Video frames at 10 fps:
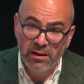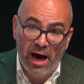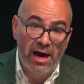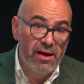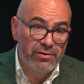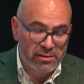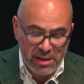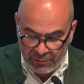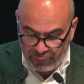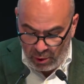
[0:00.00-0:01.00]
I ended
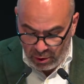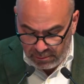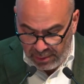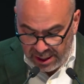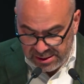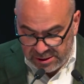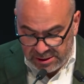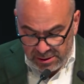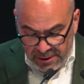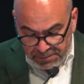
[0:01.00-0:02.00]
that forum by
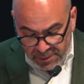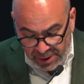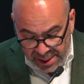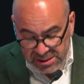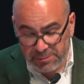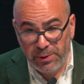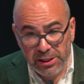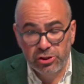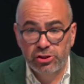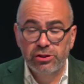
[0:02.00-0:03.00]
a
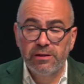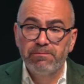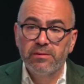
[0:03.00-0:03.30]
speech,